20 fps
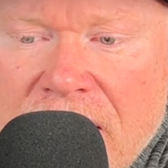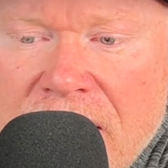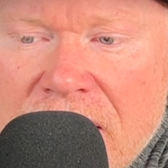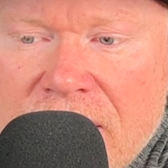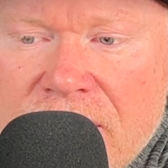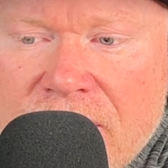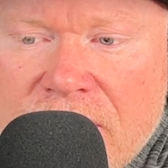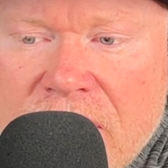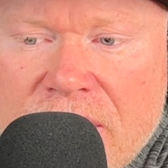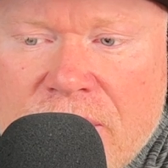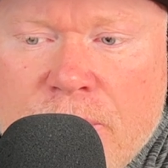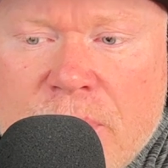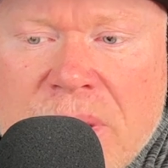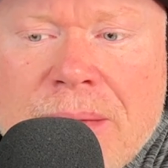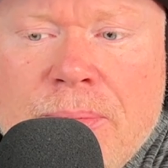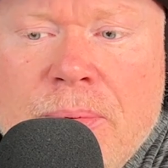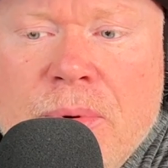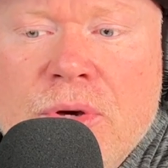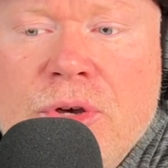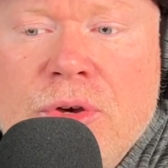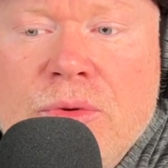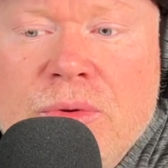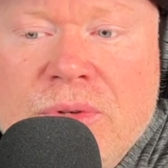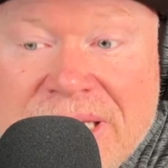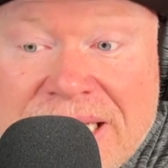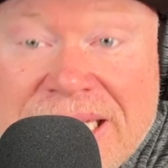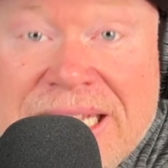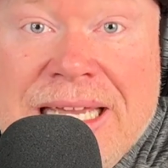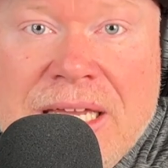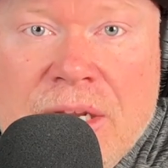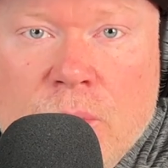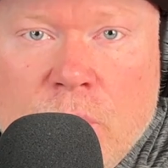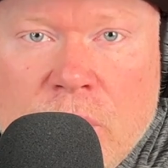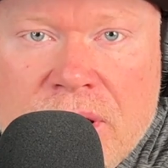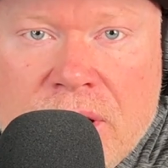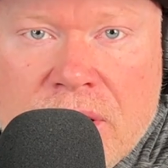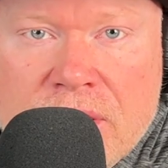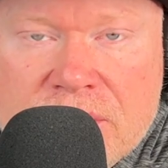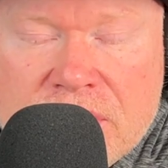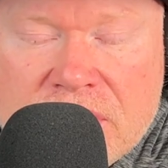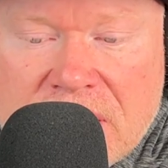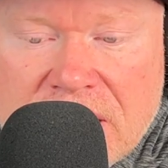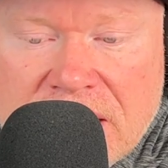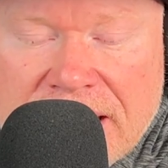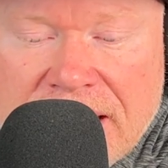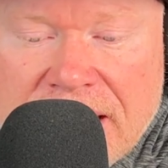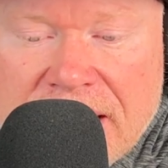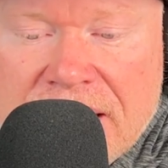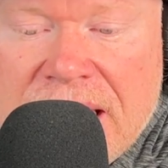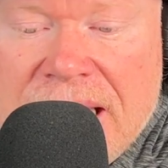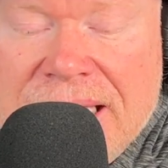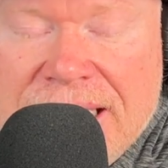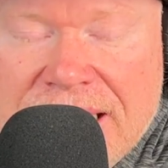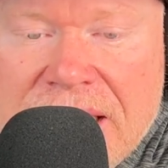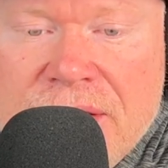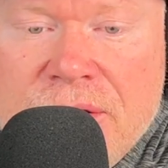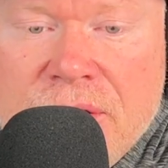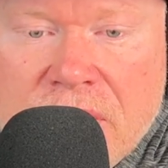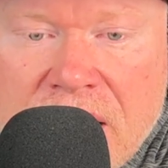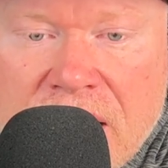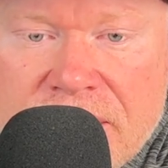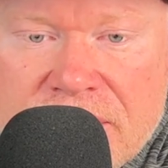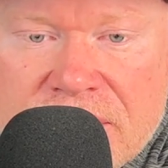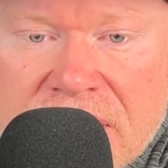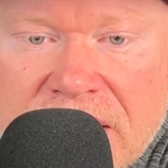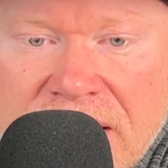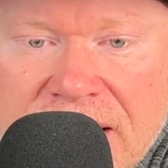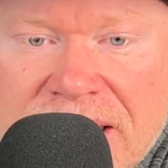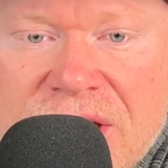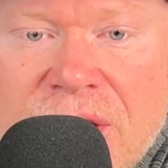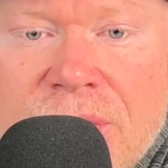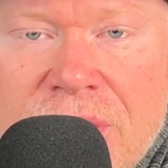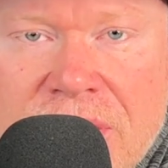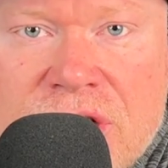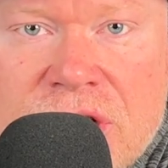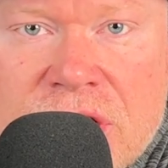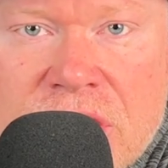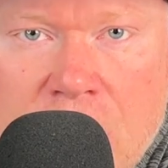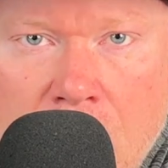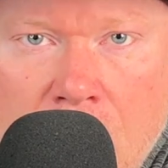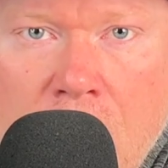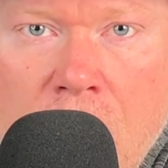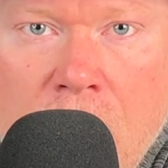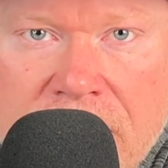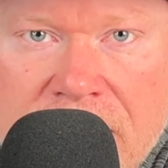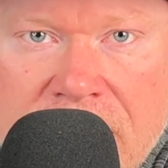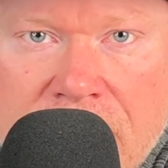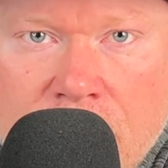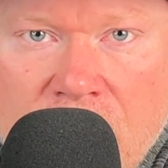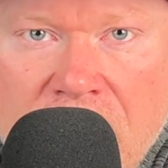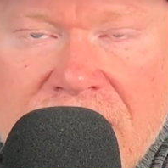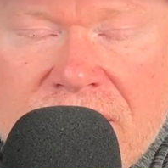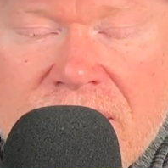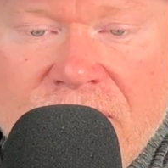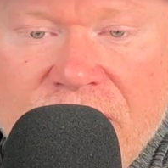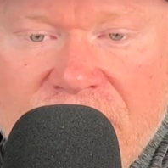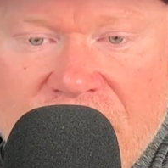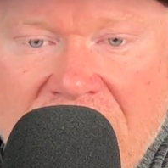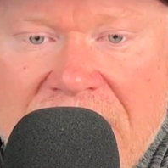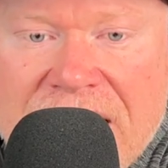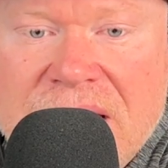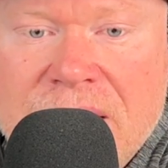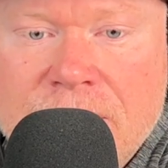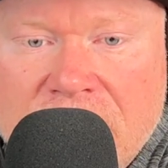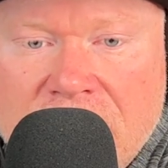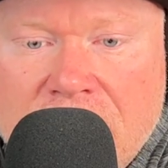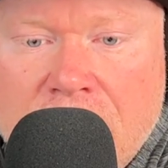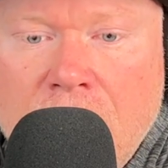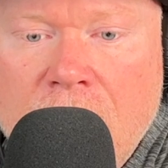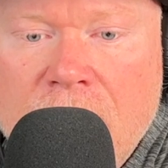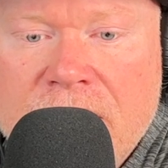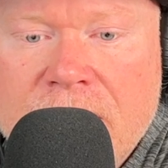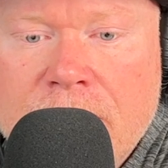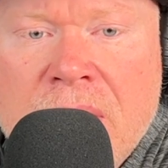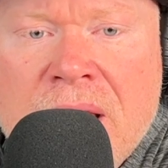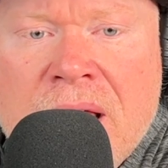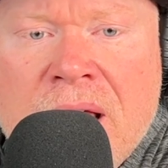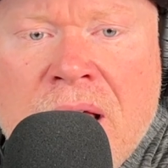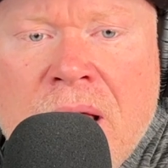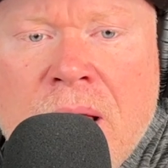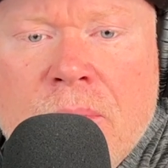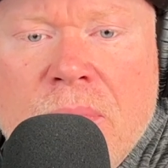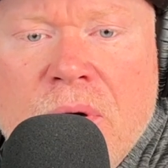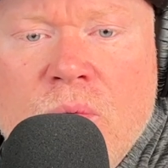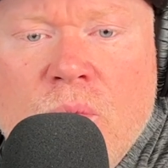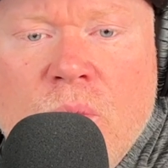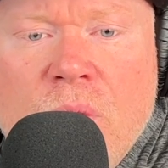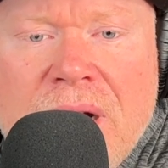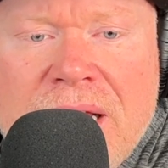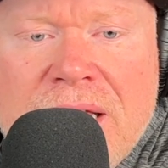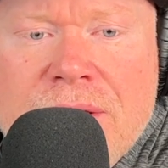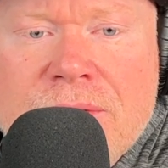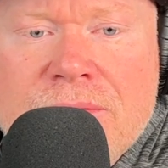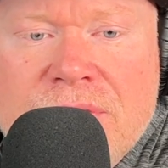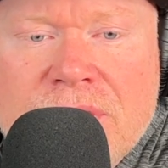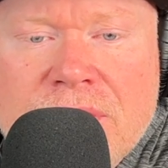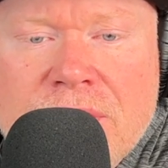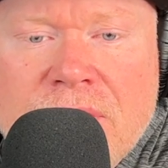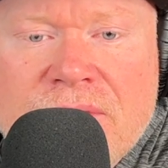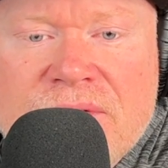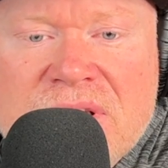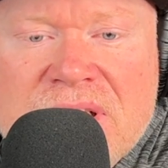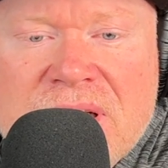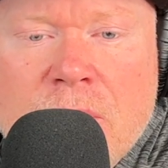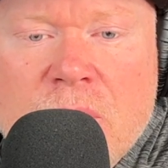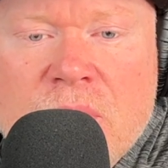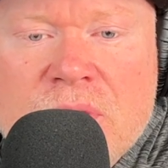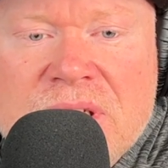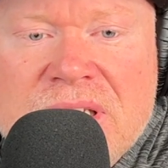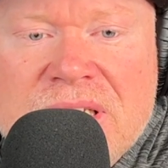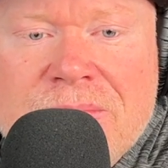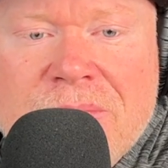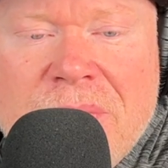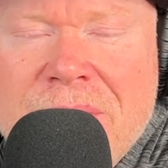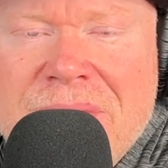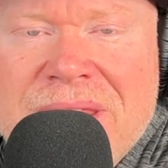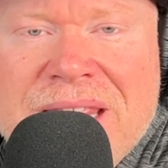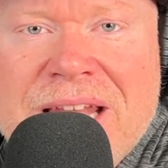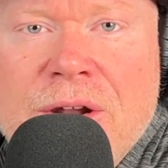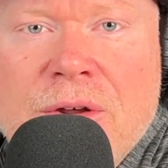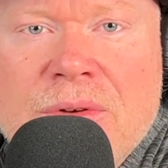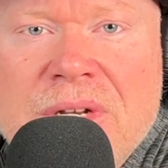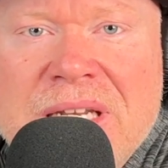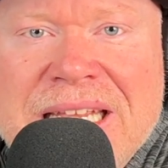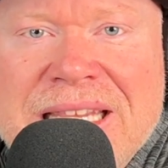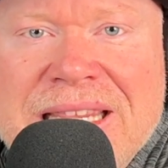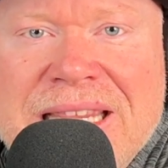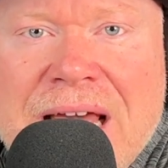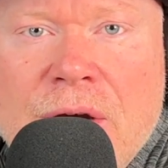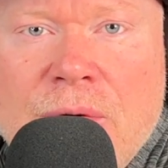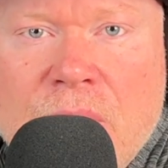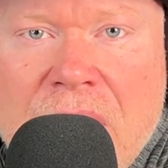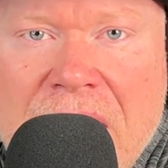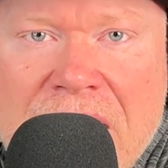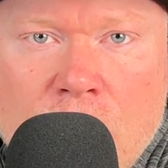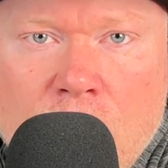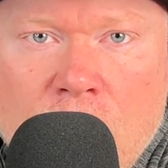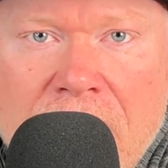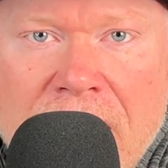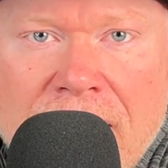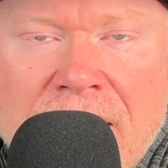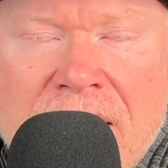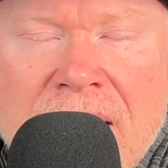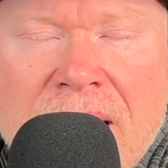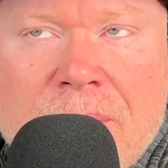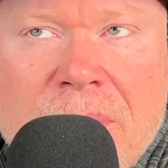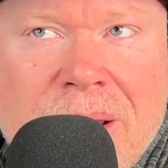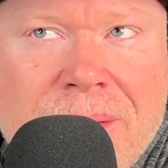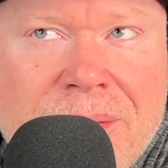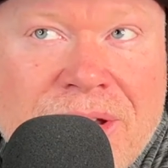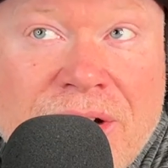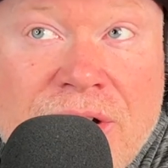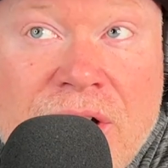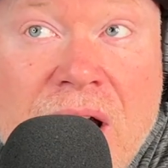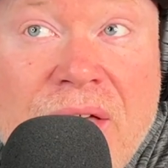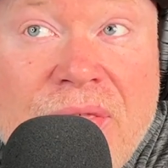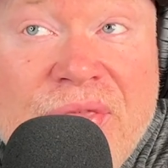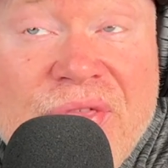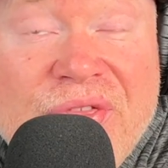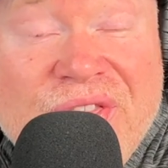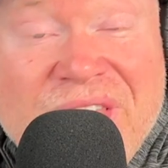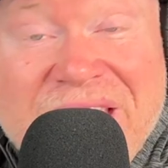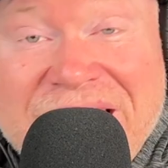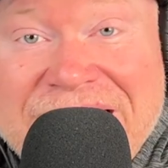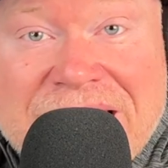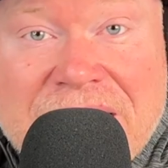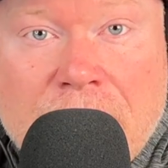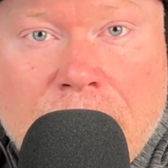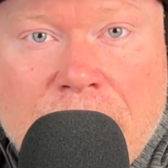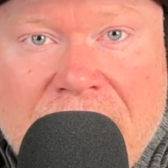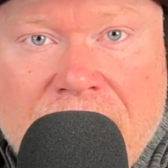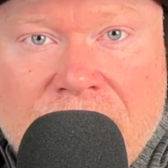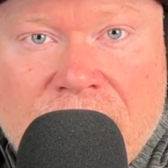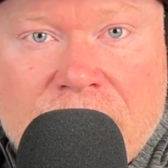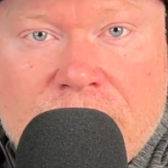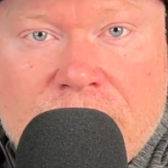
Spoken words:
there are people who need windows cleaned, they need their gutters cleaned, so they'll just call him, right? They'll find him and call him. But what do you do if maybe they don't need that right away? Maybe they're not thinking about it